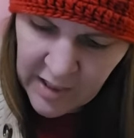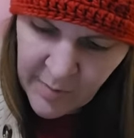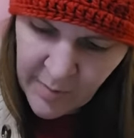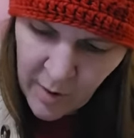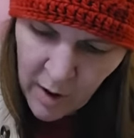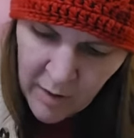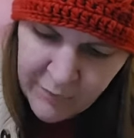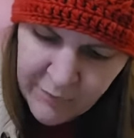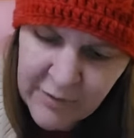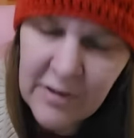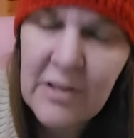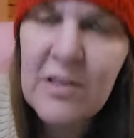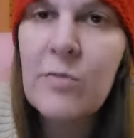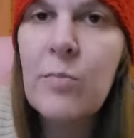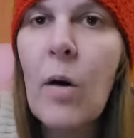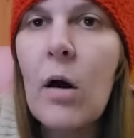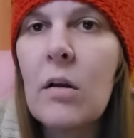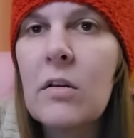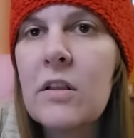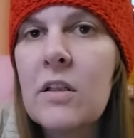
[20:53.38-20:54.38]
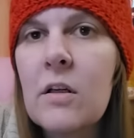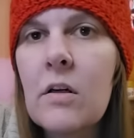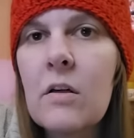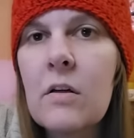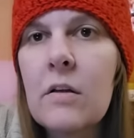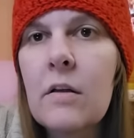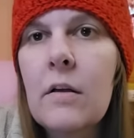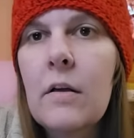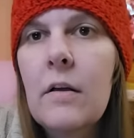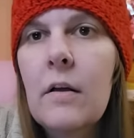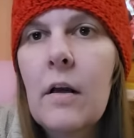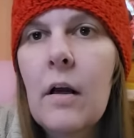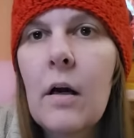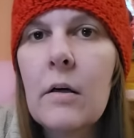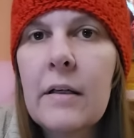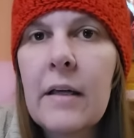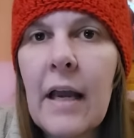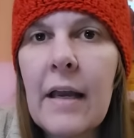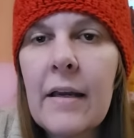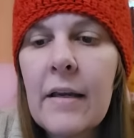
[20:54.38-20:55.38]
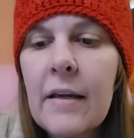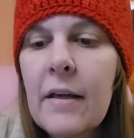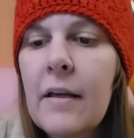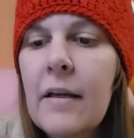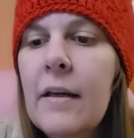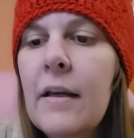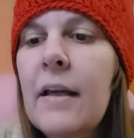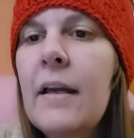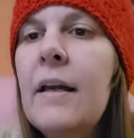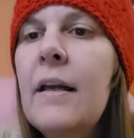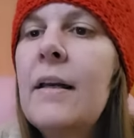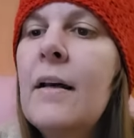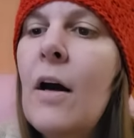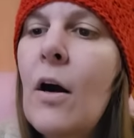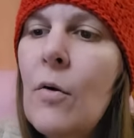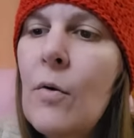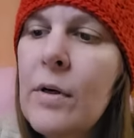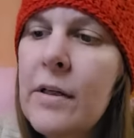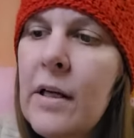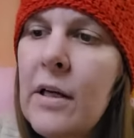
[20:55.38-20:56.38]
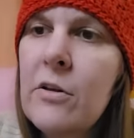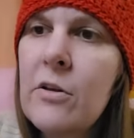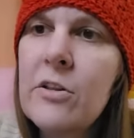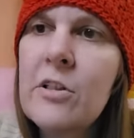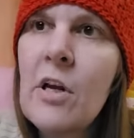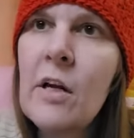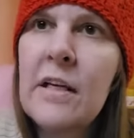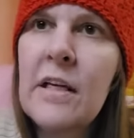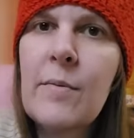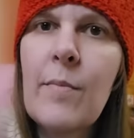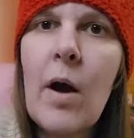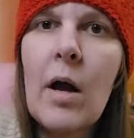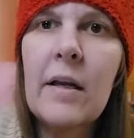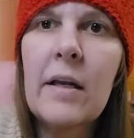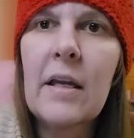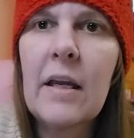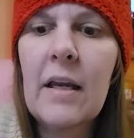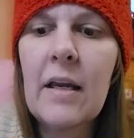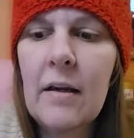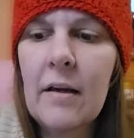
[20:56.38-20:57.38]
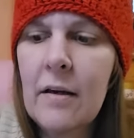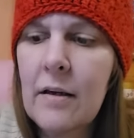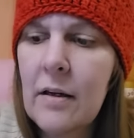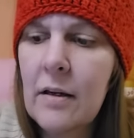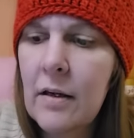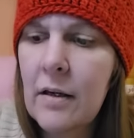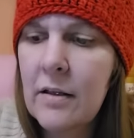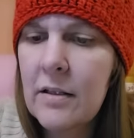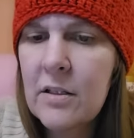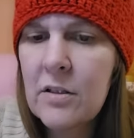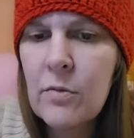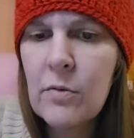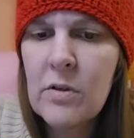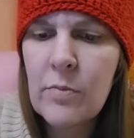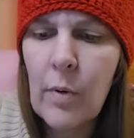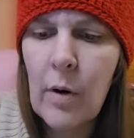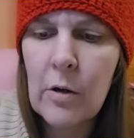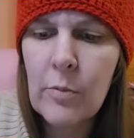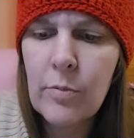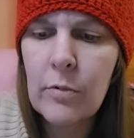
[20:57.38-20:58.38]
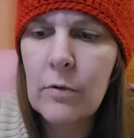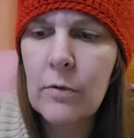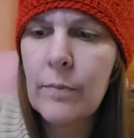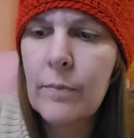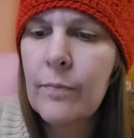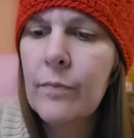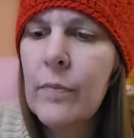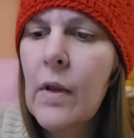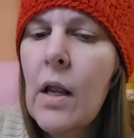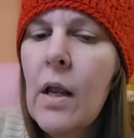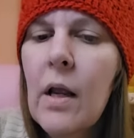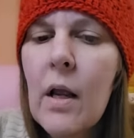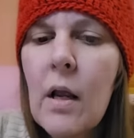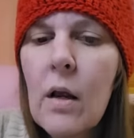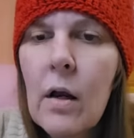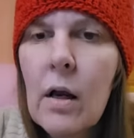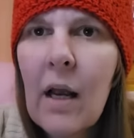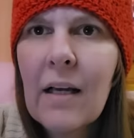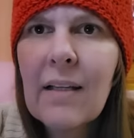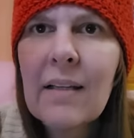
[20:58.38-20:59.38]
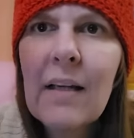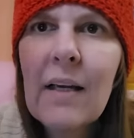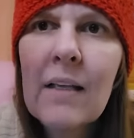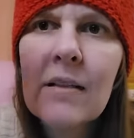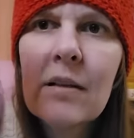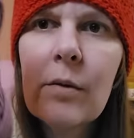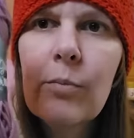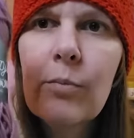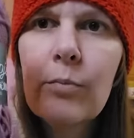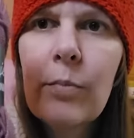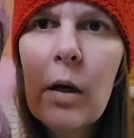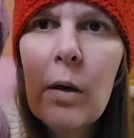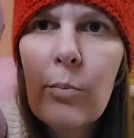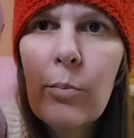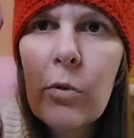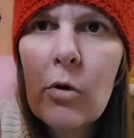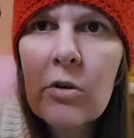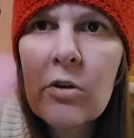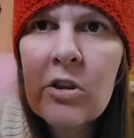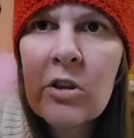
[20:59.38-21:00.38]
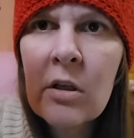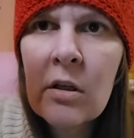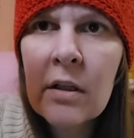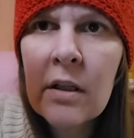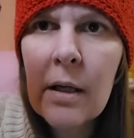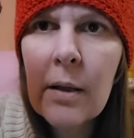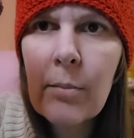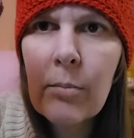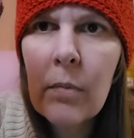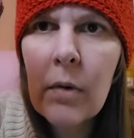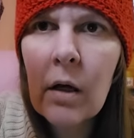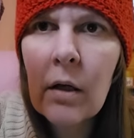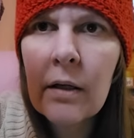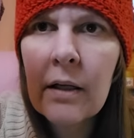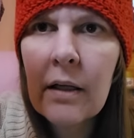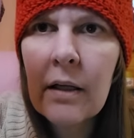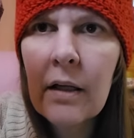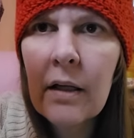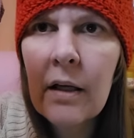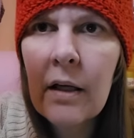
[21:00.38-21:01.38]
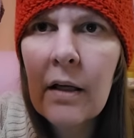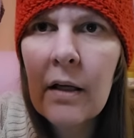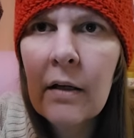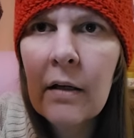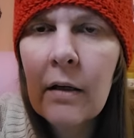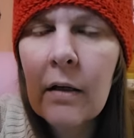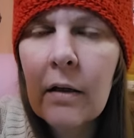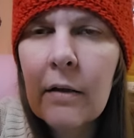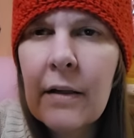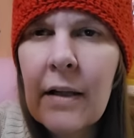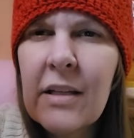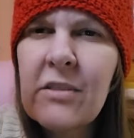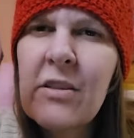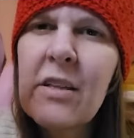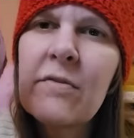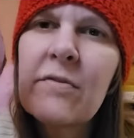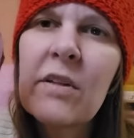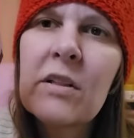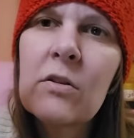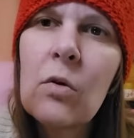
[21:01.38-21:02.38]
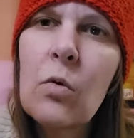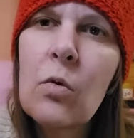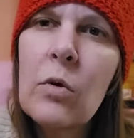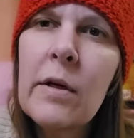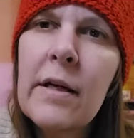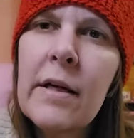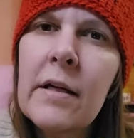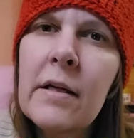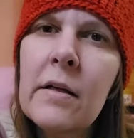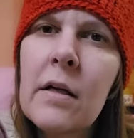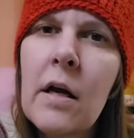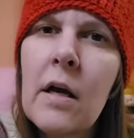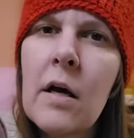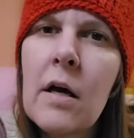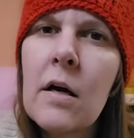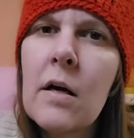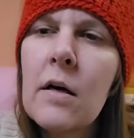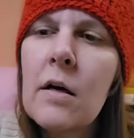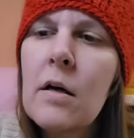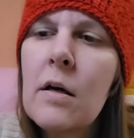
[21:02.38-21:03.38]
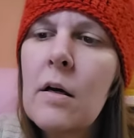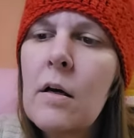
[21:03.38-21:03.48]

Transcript: him off with this ball of yarn. Okay, and oh, another chunky monkey. This one's purple. I got the purple chunky monkey. That's like Victorian uh,